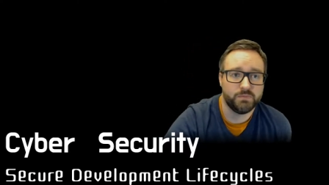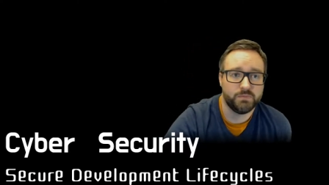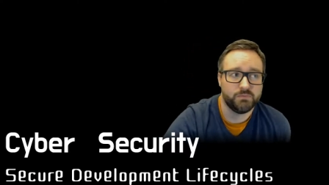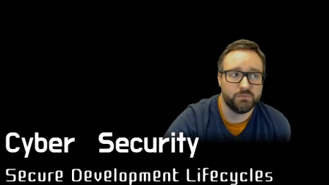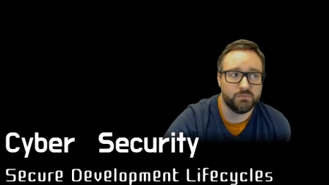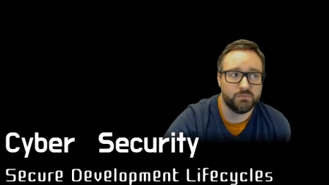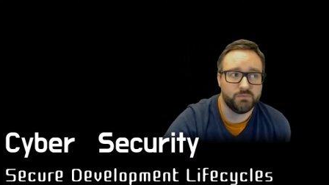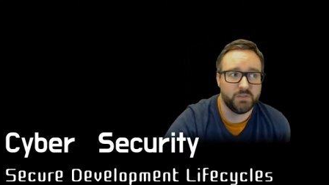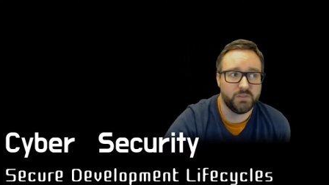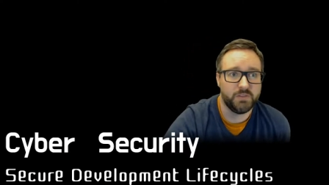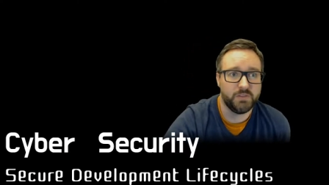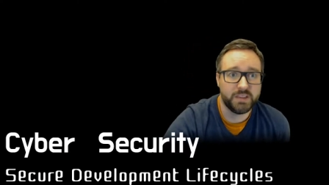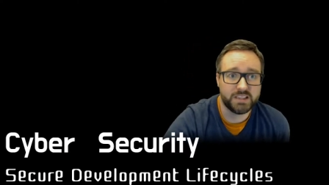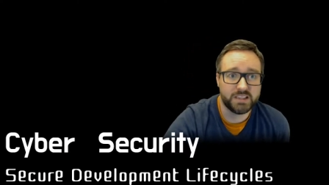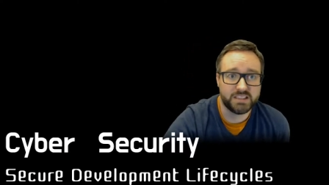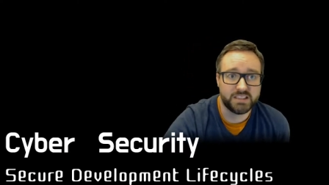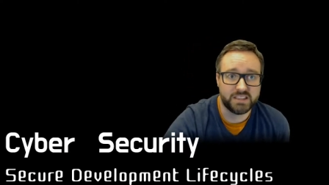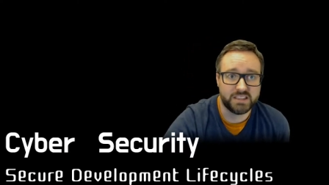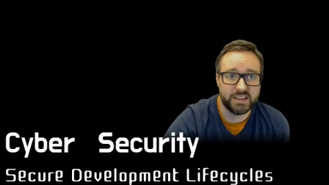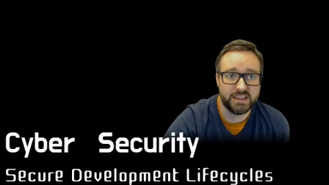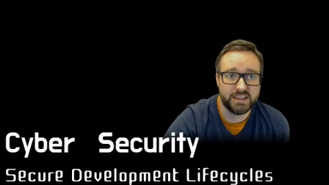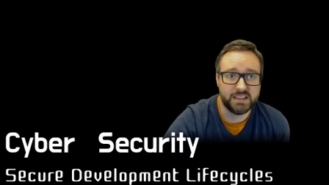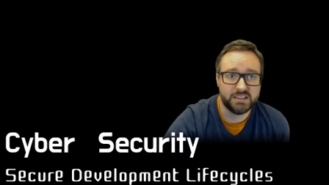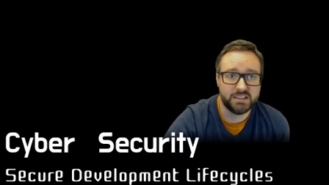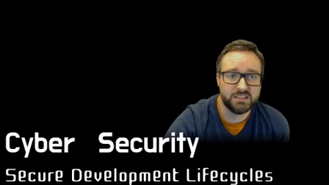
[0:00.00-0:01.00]
fix
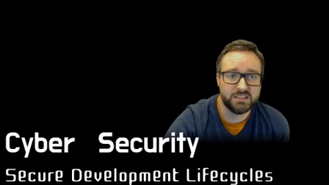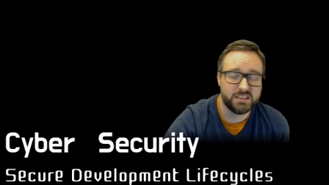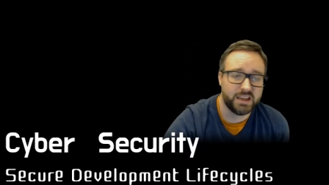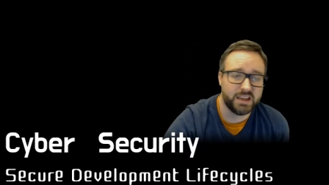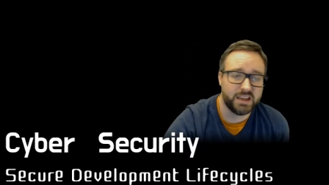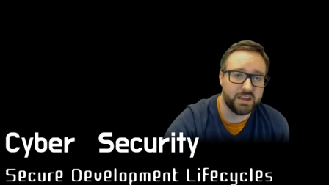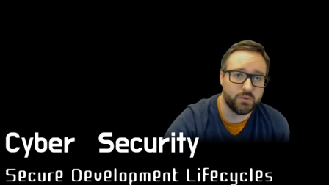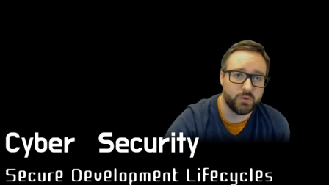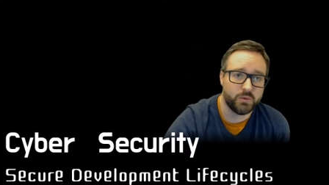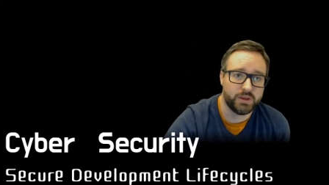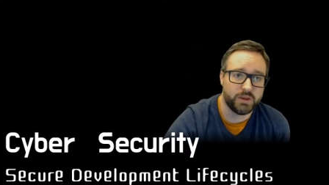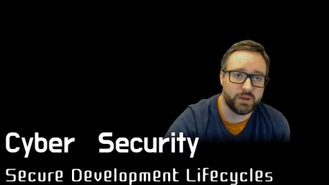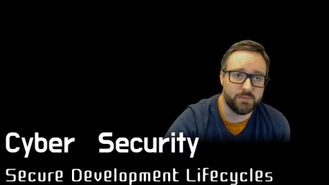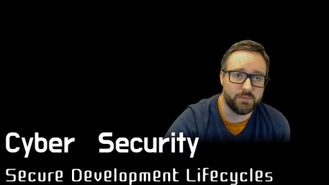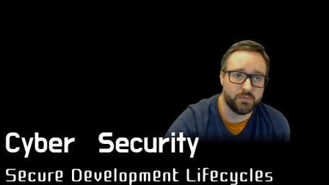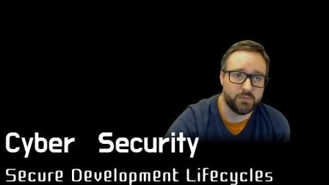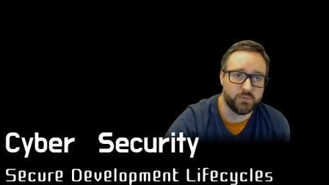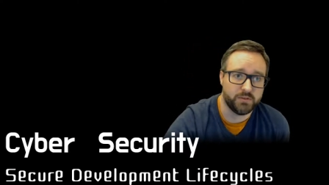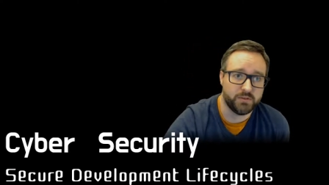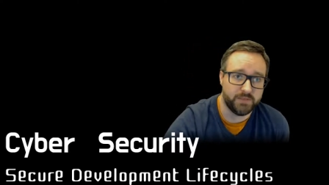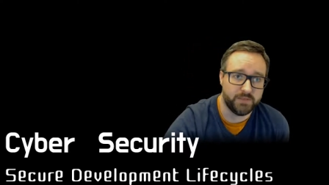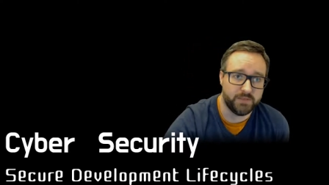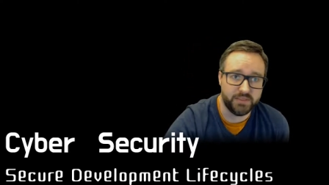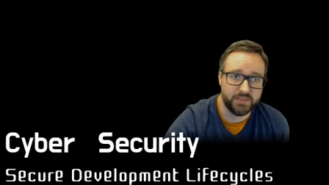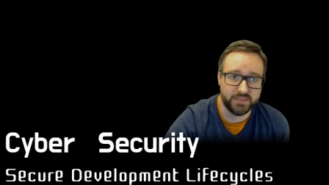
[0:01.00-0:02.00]
things? How do we
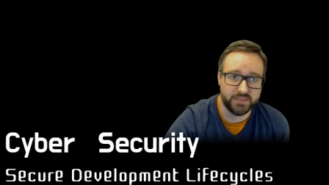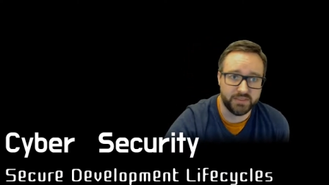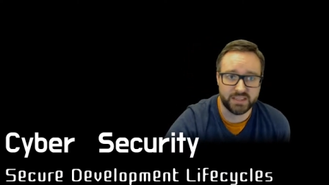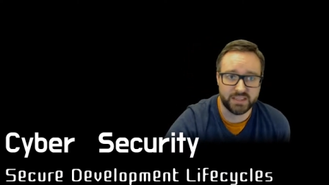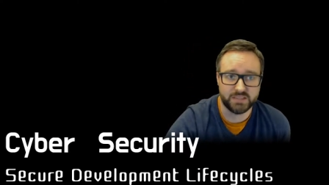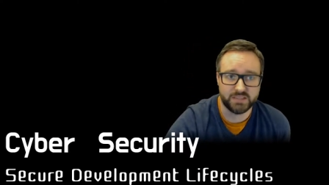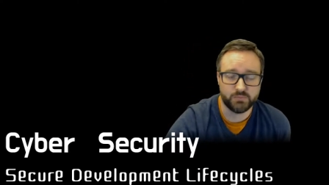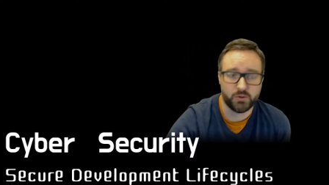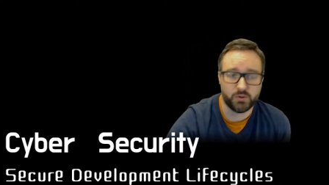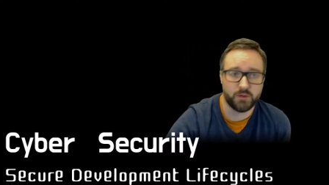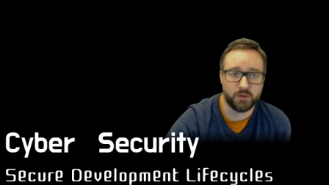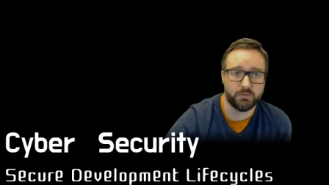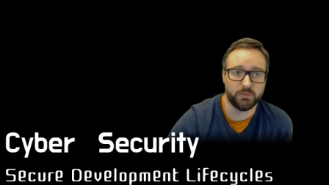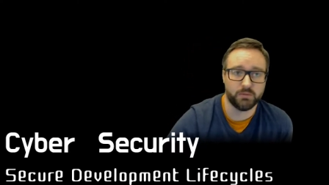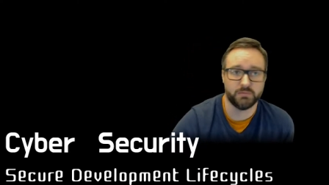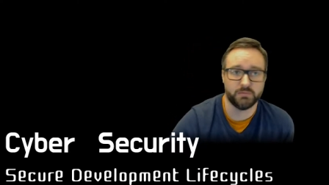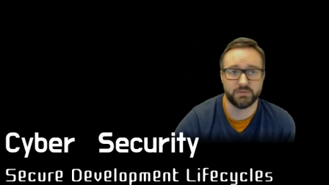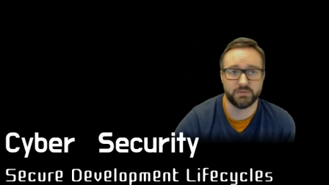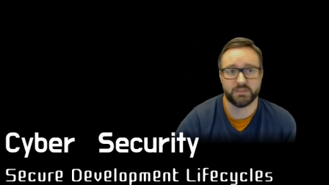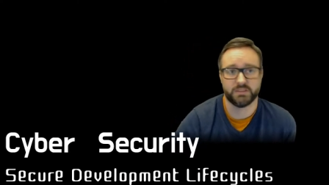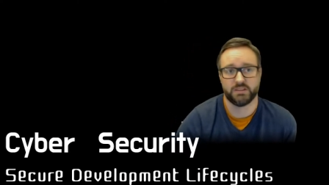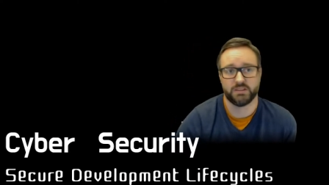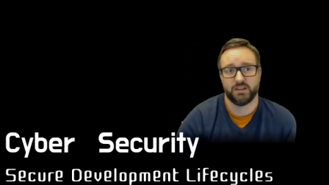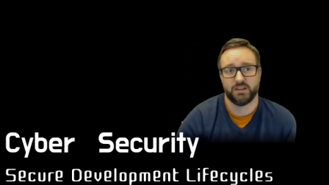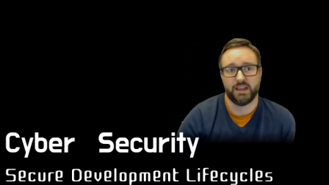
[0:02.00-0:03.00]
prevent these problems
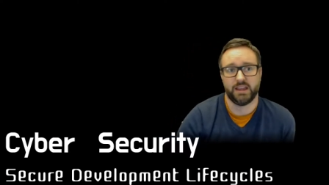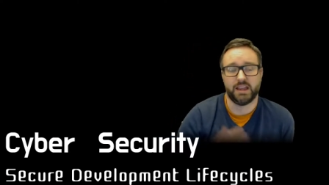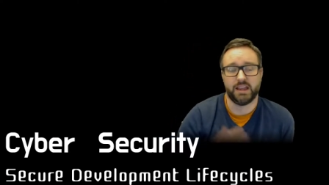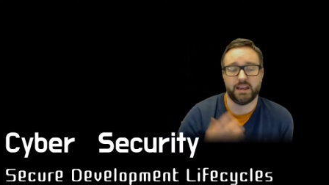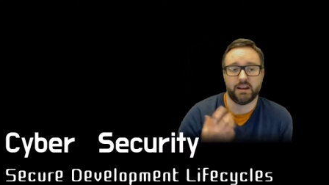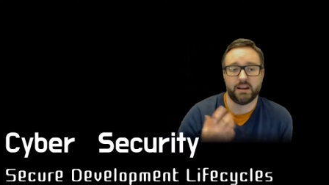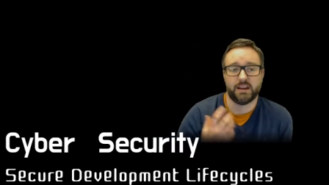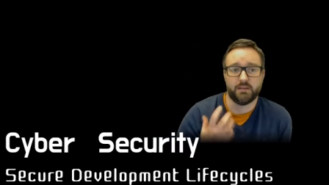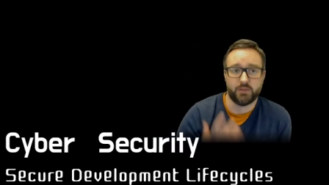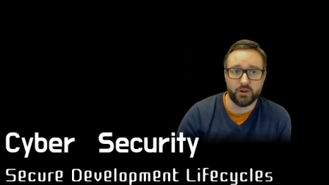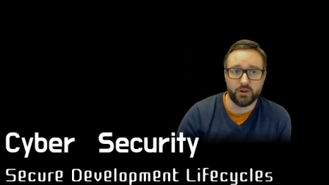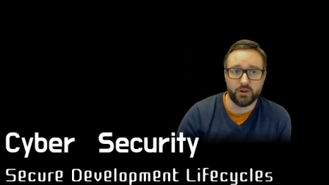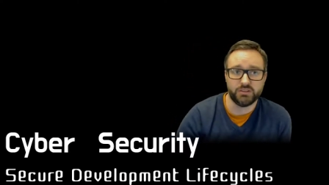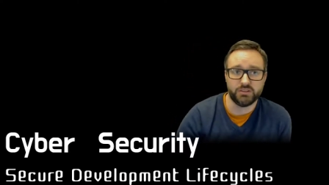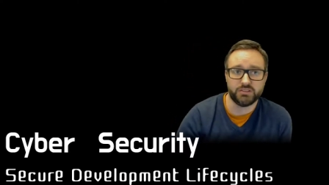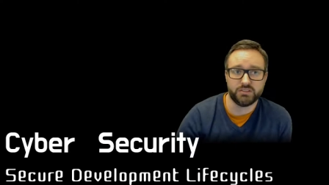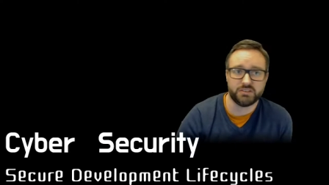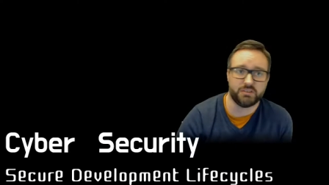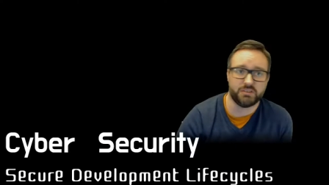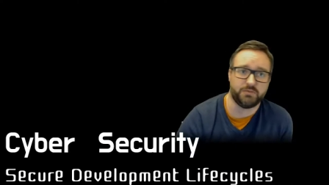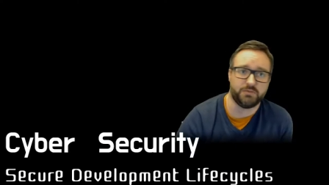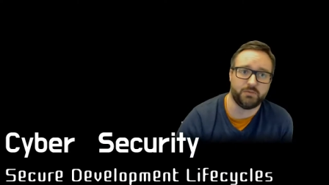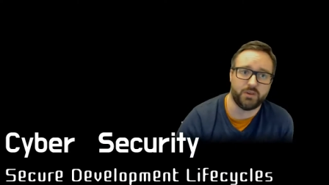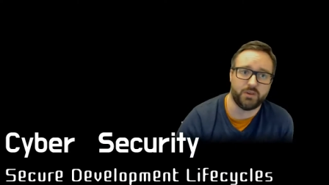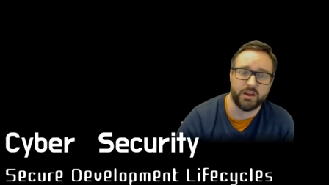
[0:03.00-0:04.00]
in our own
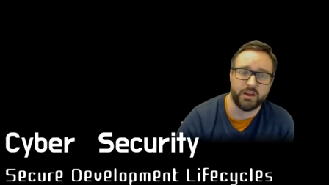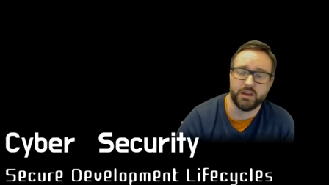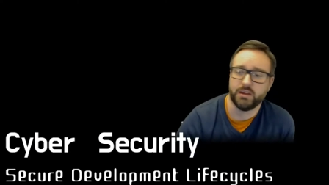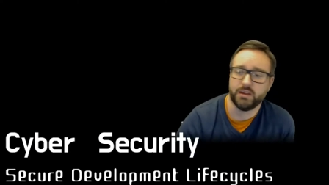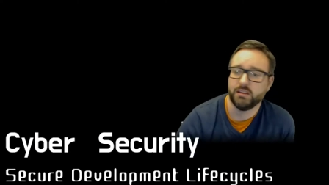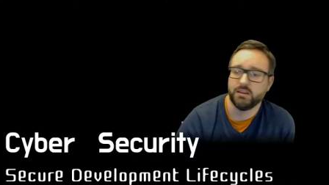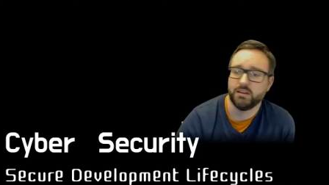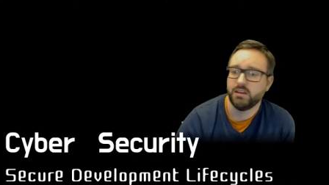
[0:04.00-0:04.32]
software